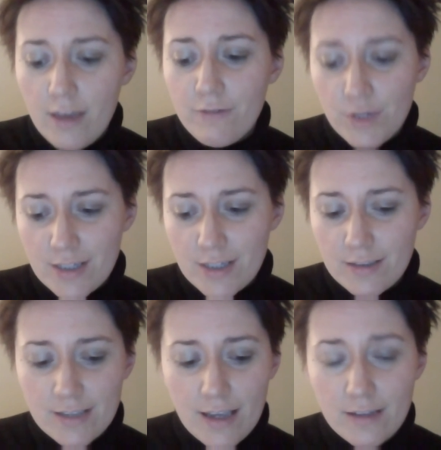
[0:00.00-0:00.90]
voice
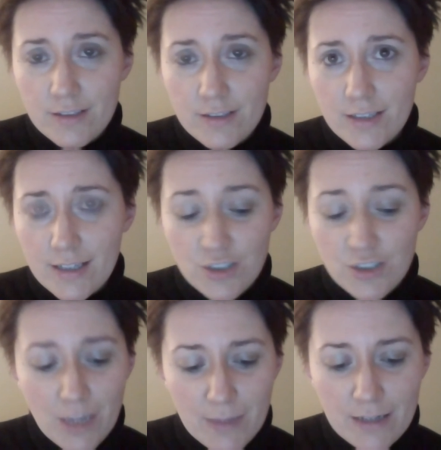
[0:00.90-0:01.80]
concerns, and
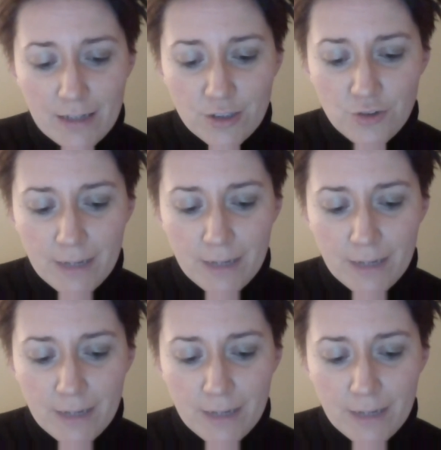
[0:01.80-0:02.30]
shape the industry.